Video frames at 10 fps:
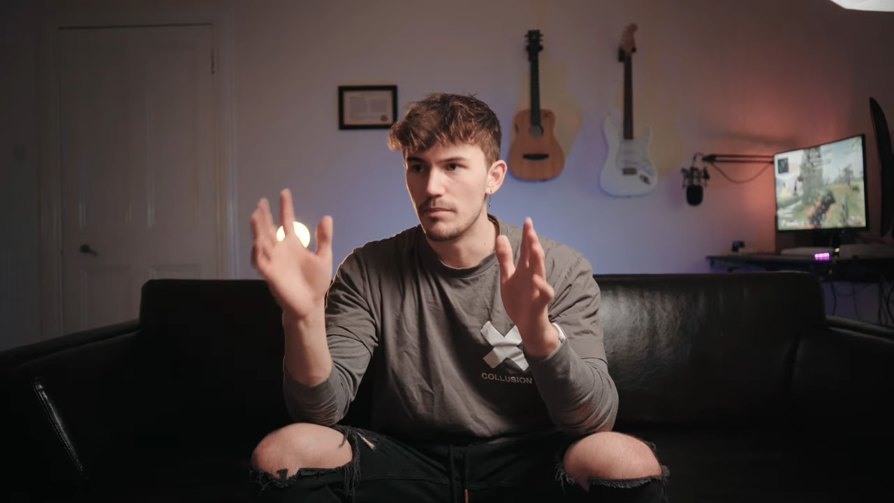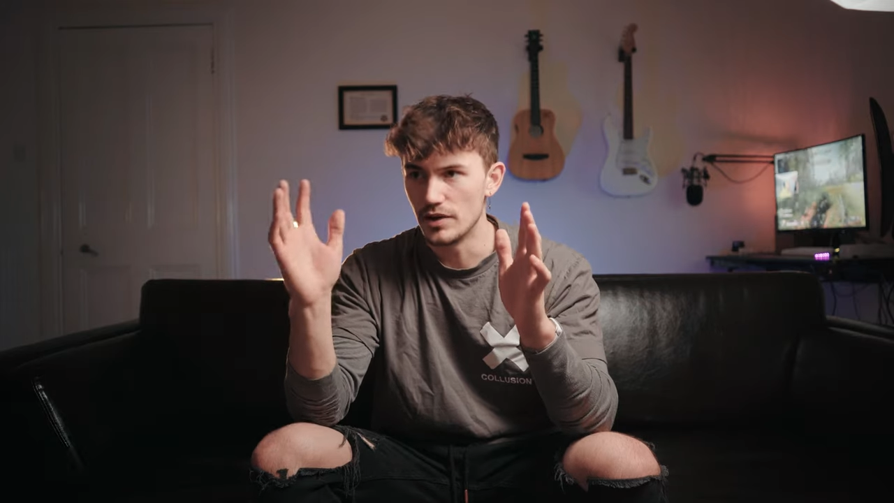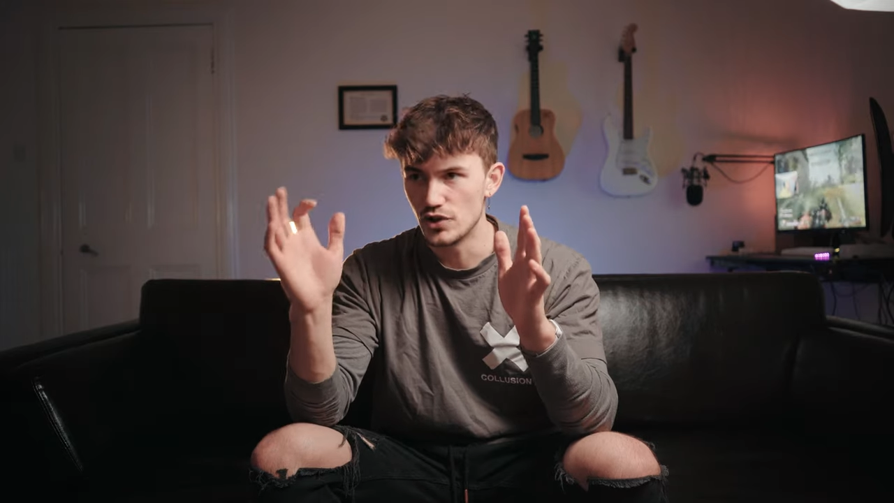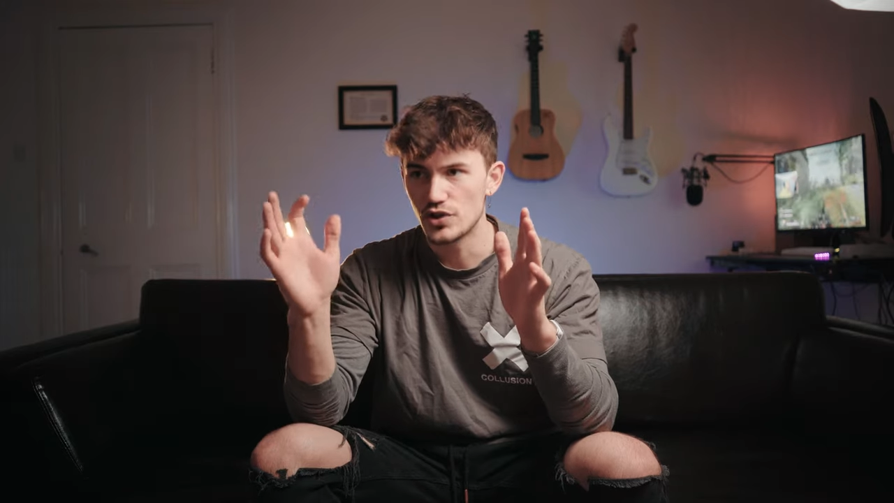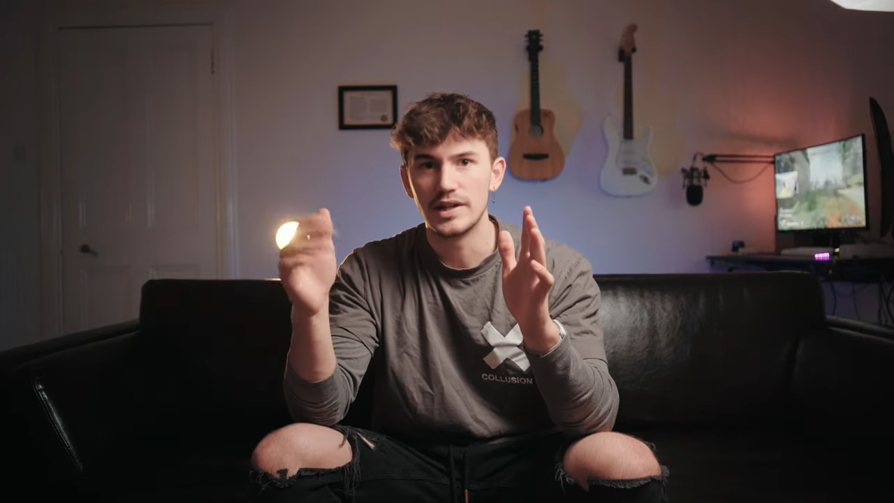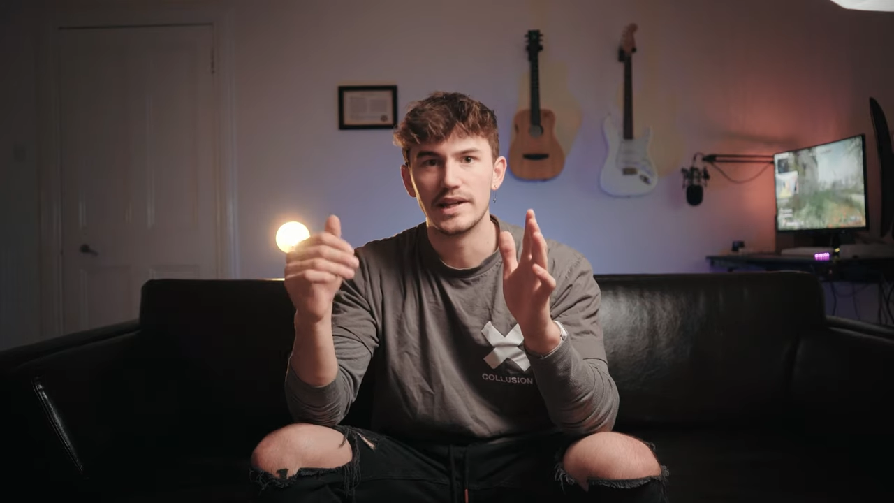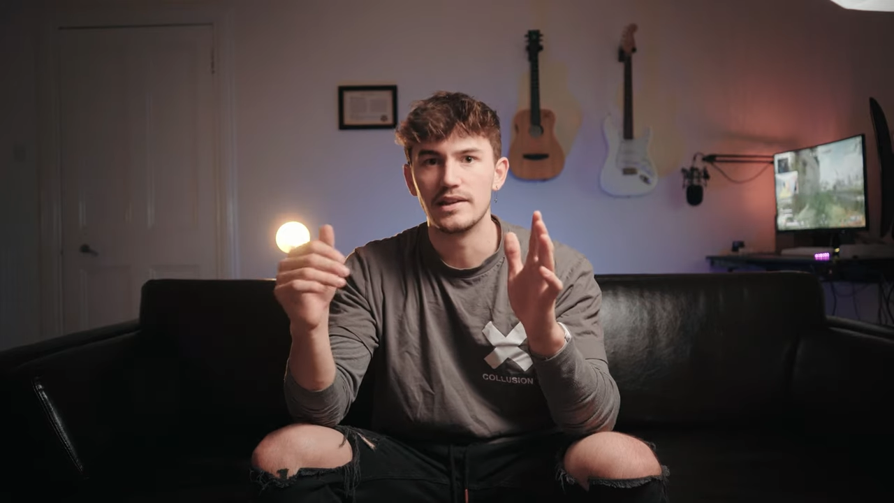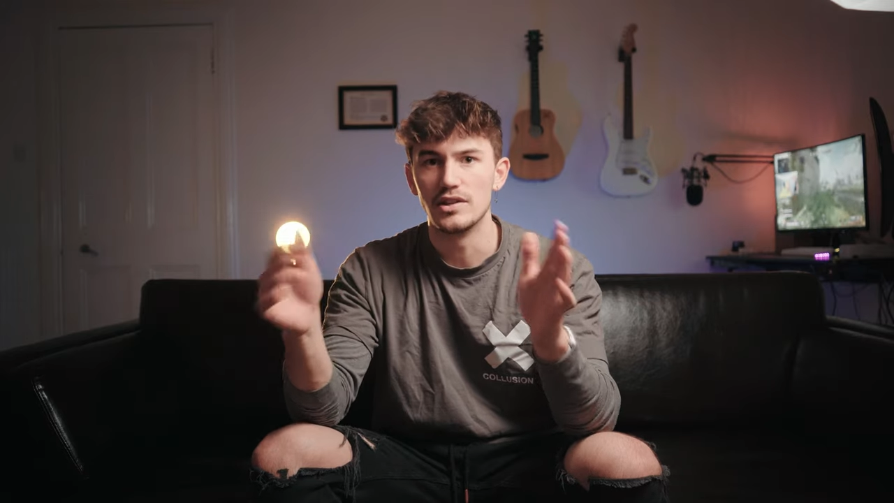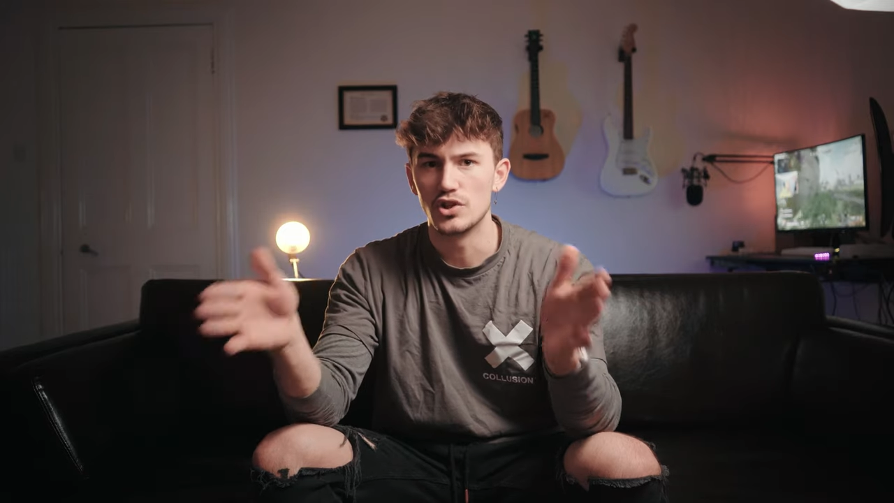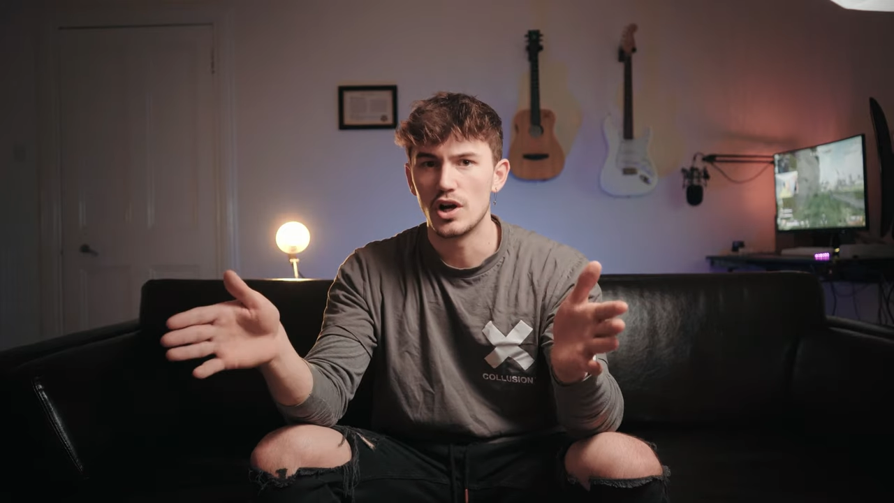by just
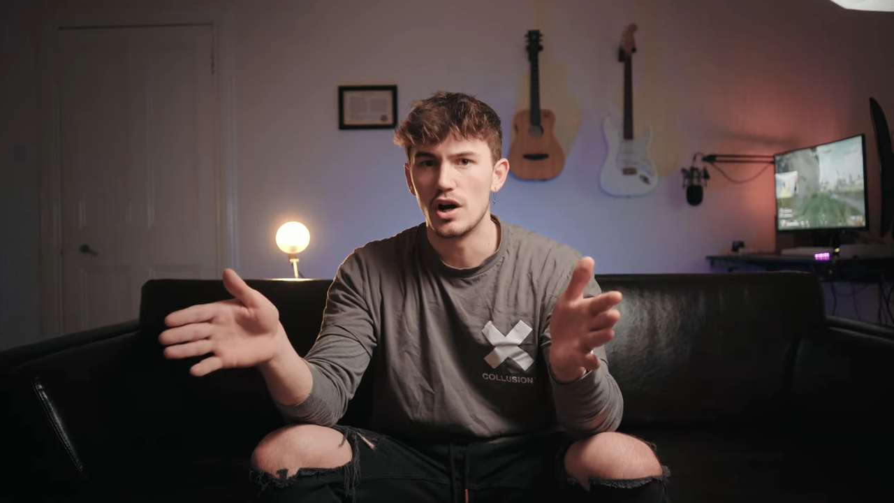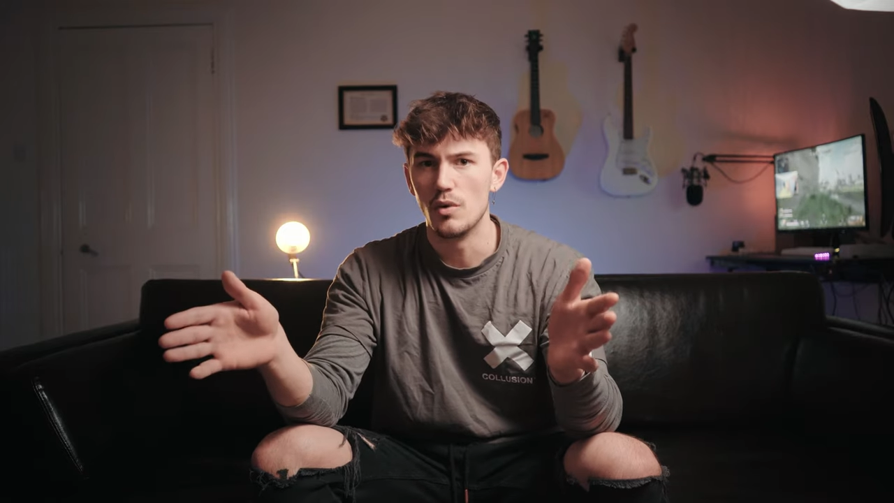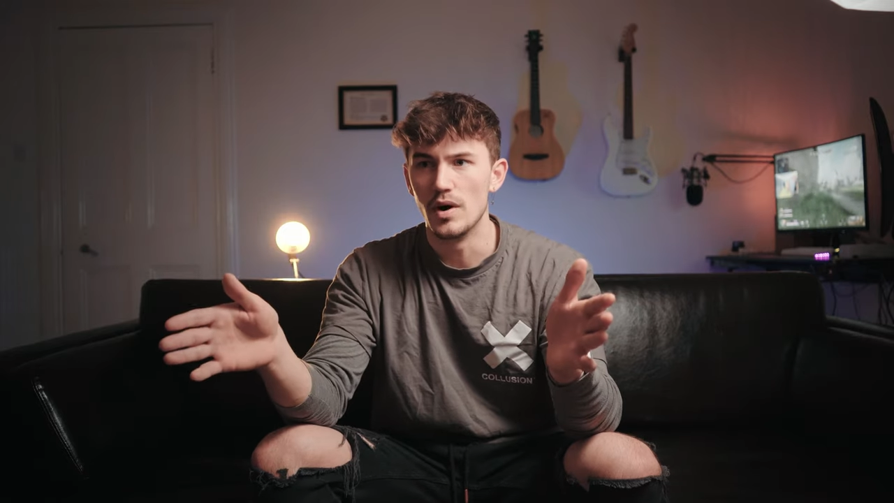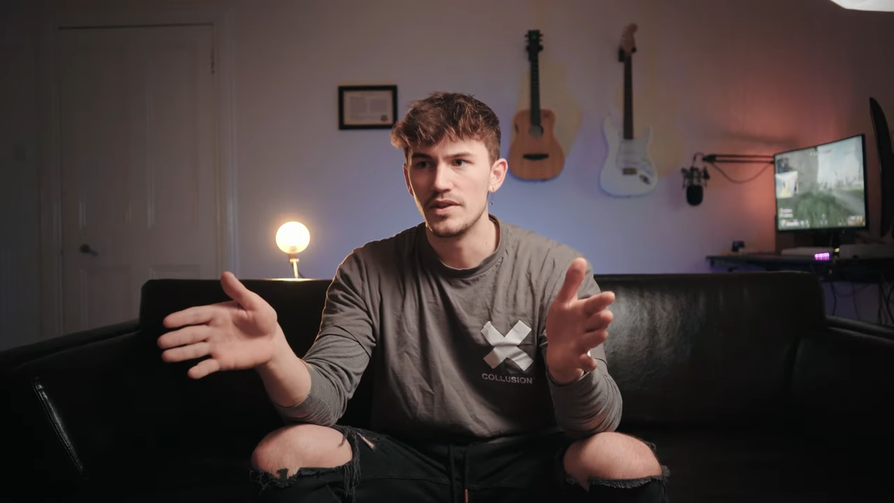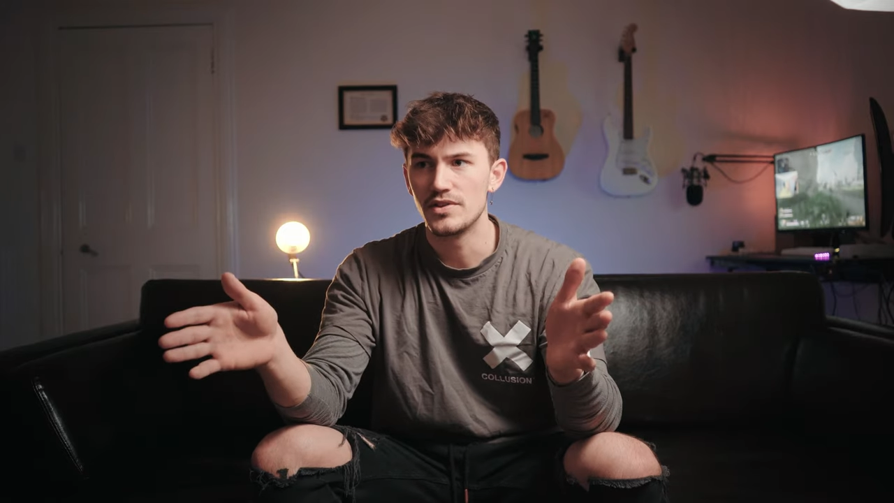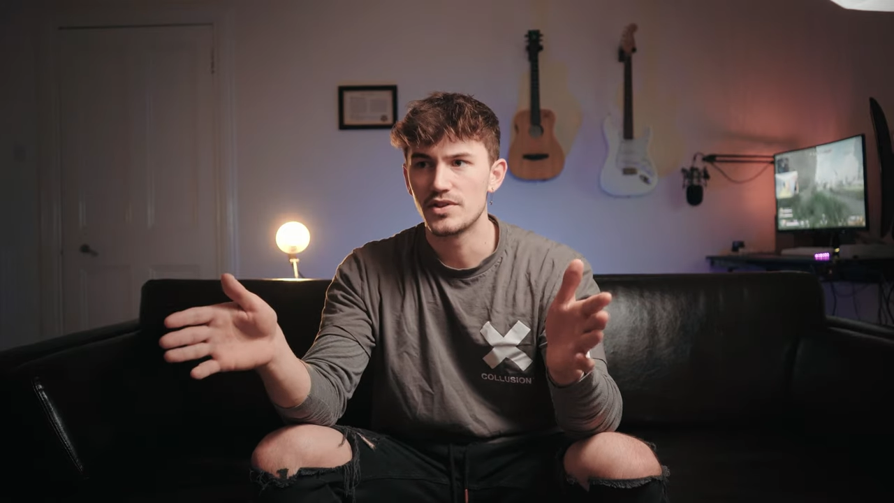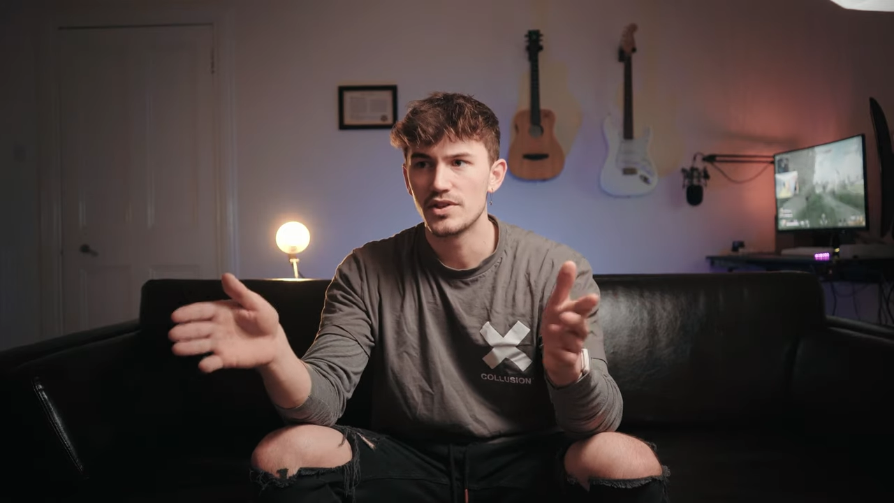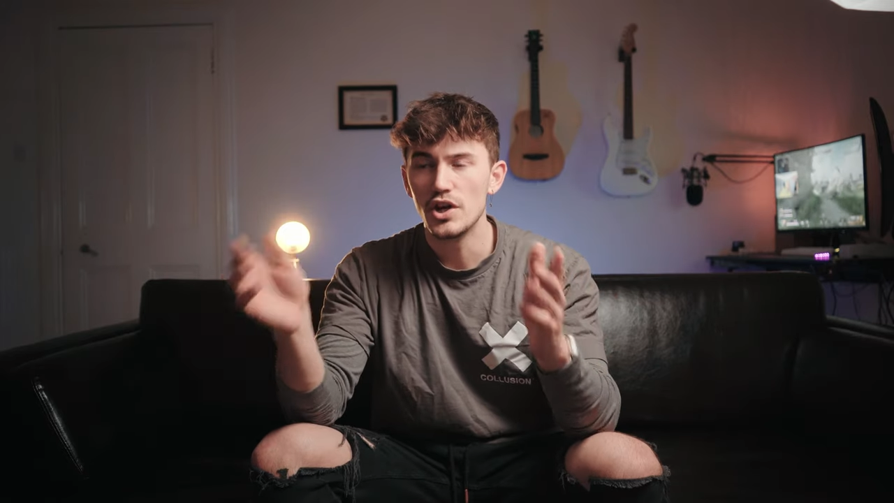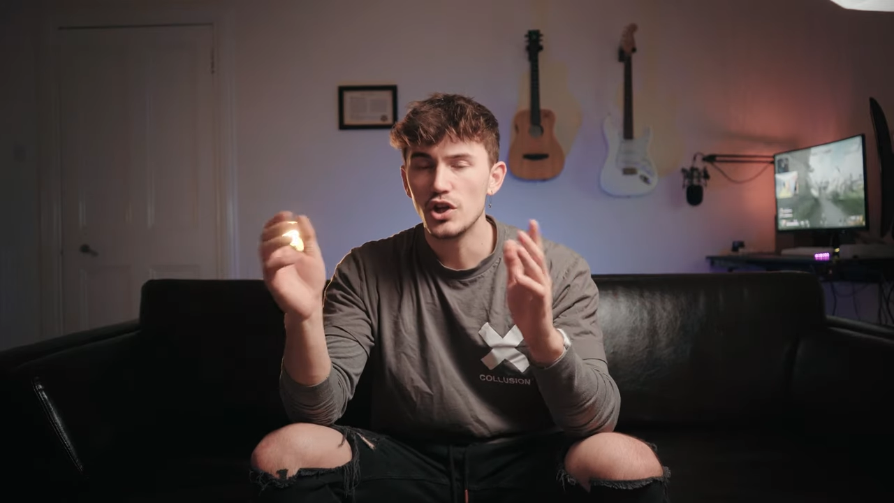clicking the shutter once.